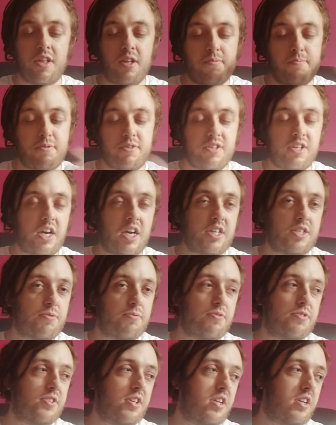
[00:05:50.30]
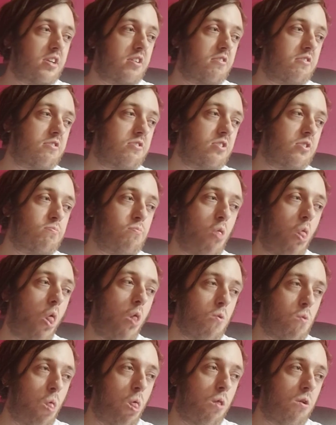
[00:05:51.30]
but the actual singer is just...
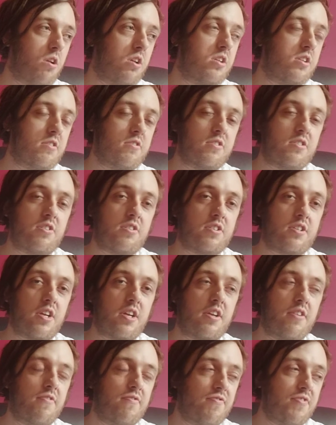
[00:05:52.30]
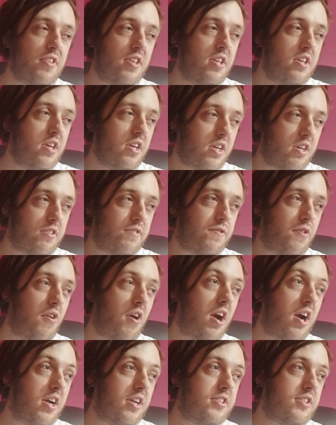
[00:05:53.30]
and it's just like... It gives
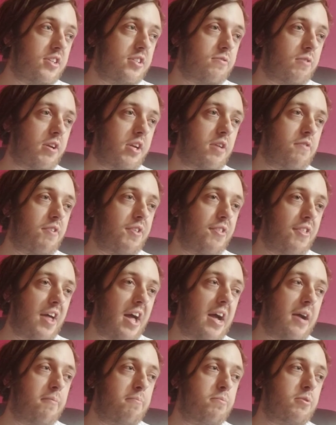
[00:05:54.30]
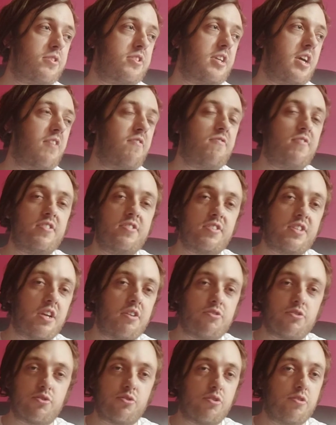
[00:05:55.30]
variety, so I give it that, but it
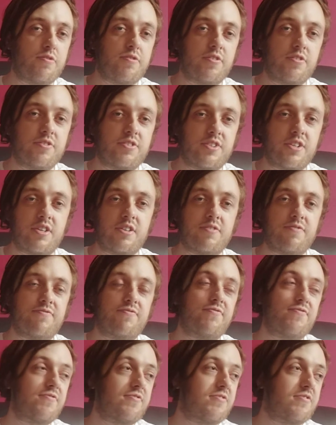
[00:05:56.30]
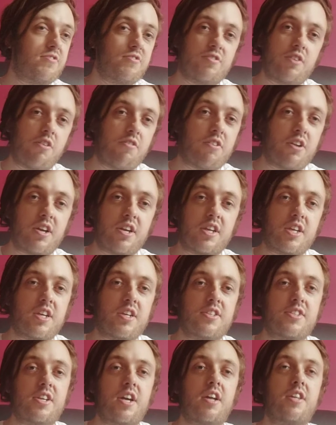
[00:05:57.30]
sounds awful, so don't like
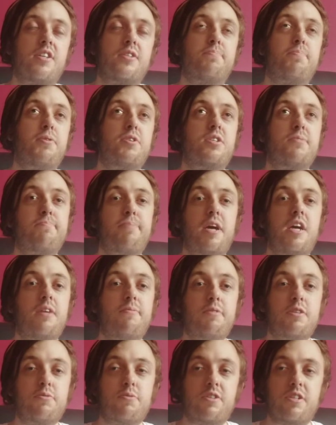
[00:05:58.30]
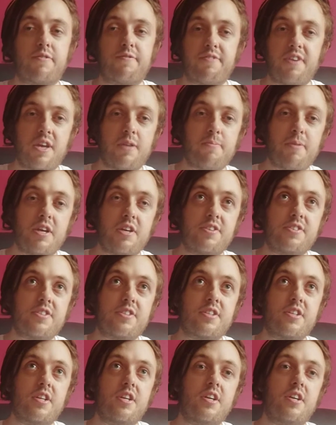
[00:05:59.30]
it. There's Butcher Babies, which are females,
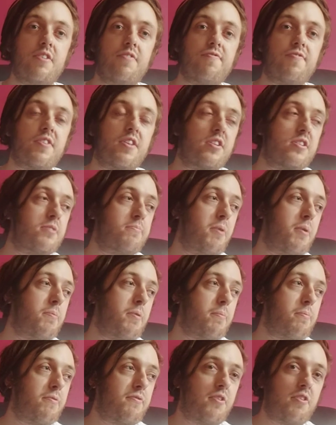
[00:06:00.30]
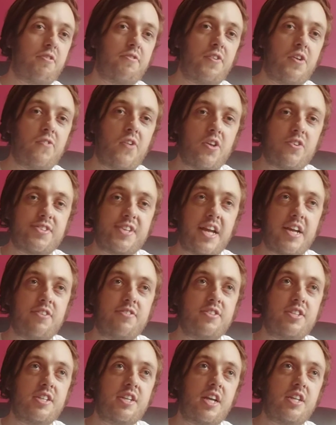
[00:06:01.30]
so maybe I prefer a female
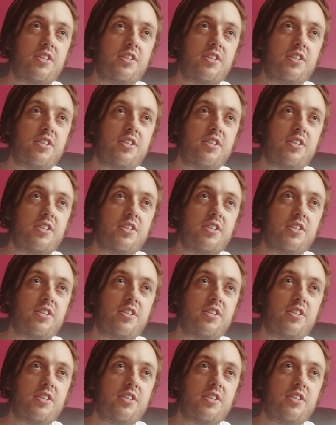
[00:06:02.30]
sound, and I